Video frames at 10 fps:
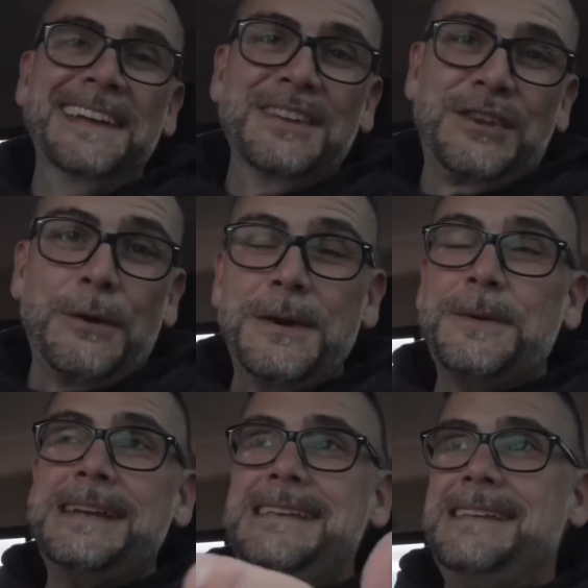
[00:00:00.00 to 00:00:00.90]
So we
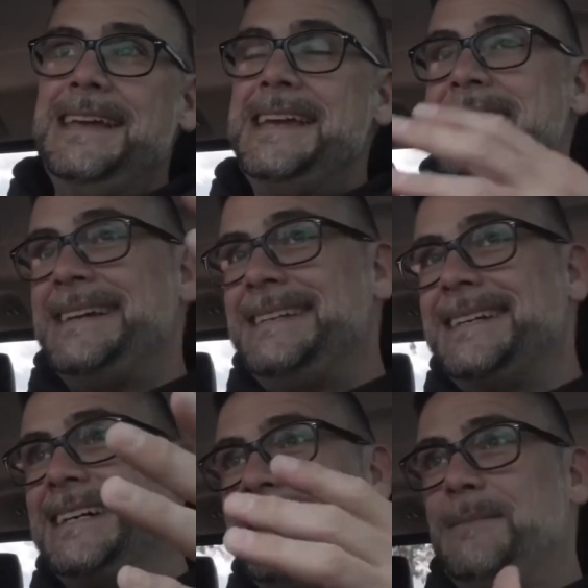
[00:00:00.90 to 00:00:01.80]
went and
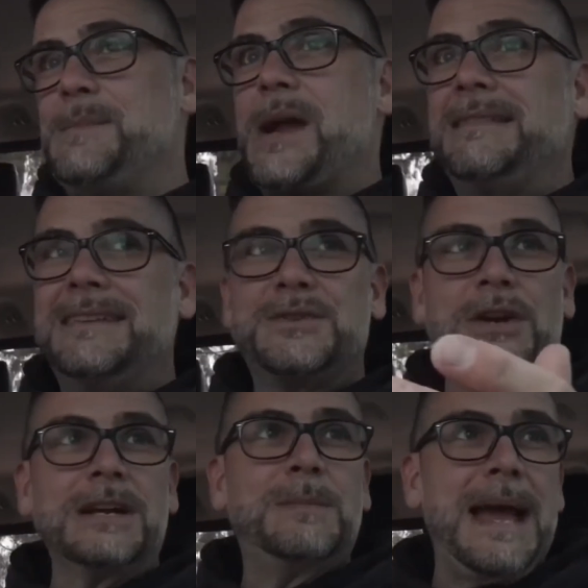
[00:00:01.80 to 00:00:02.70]
brought the
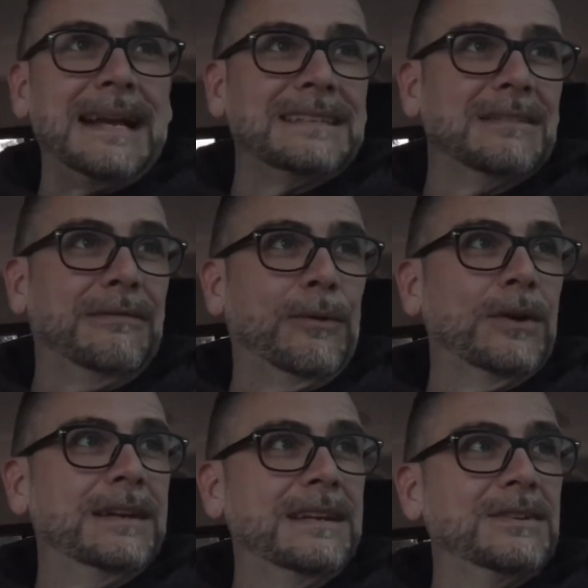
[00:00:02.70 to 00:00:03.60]
truck back to the
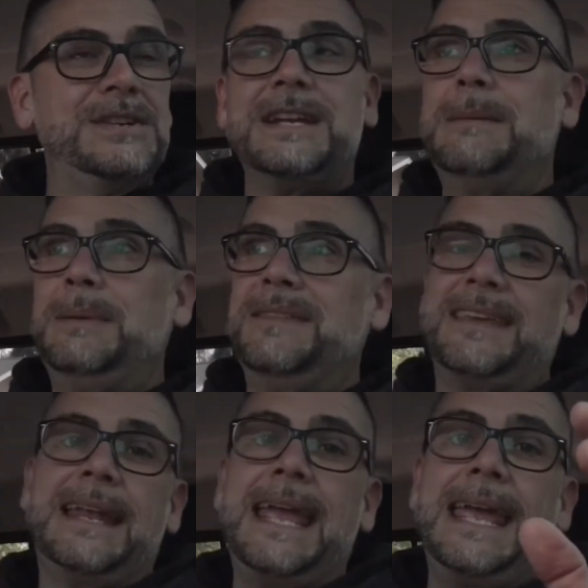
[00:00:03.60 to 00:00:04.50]
Ford dealership and
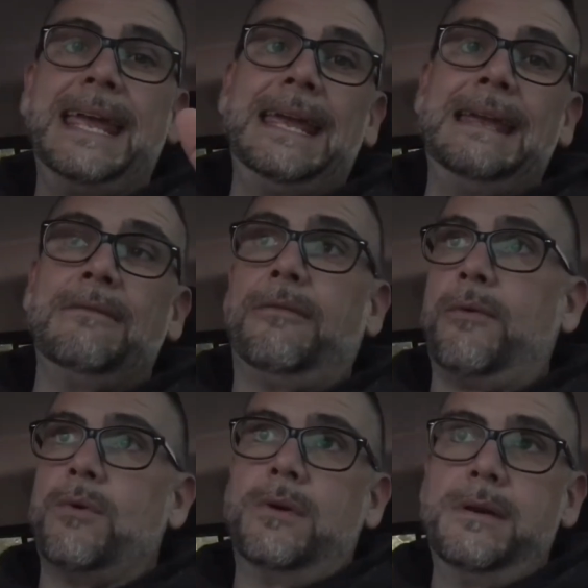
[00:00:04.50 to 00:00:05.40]
said, hey,
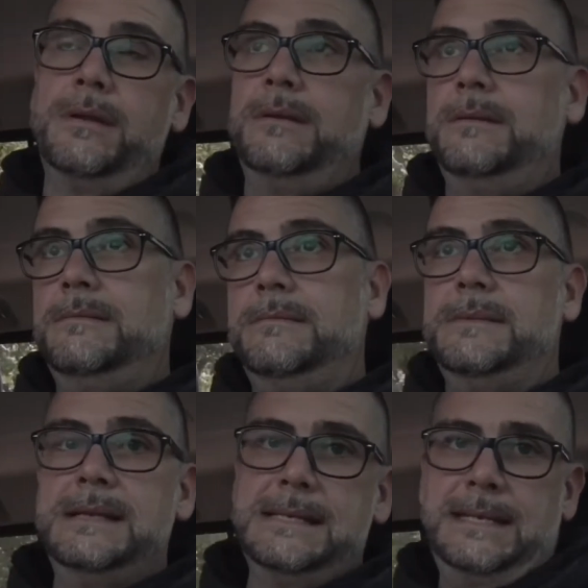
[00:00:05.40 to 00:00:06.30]
Ford
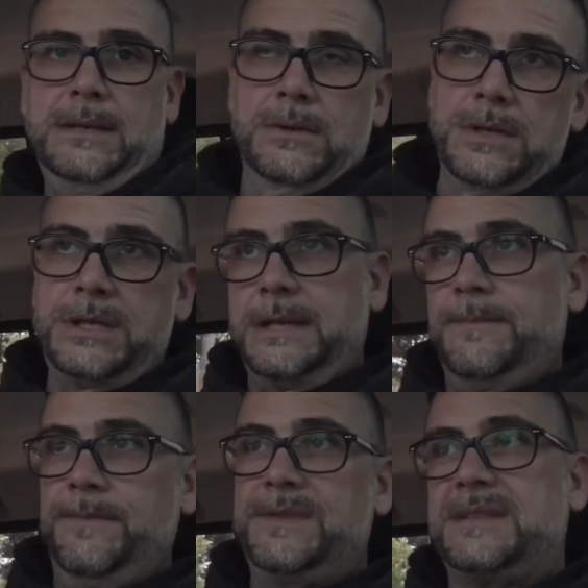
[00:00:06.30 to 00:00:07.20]
dealership
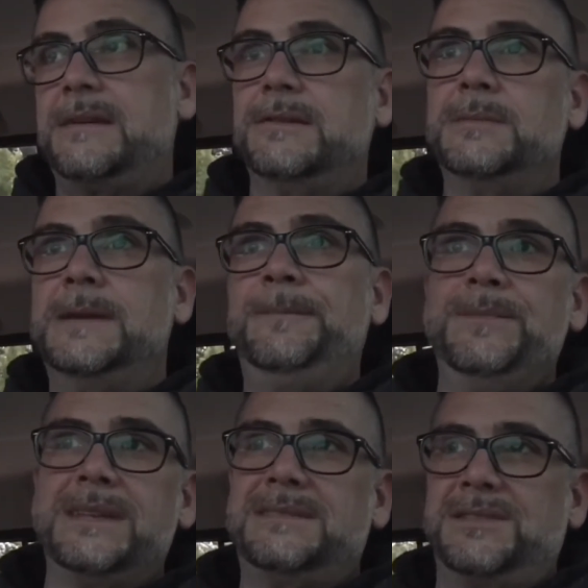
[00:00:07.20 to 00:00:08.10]
salesman,
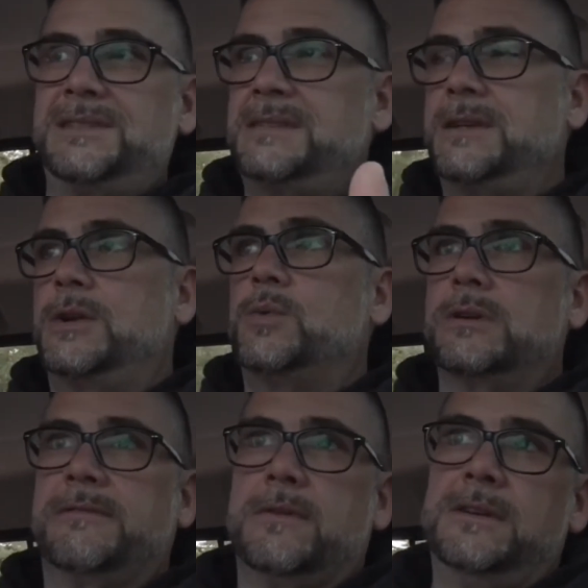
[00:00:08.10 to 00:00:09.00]
this just isn't going to
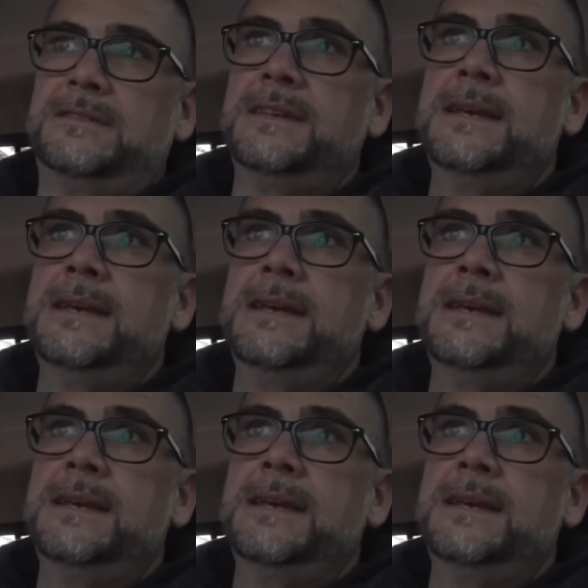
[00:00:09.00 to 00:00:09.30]
work for us.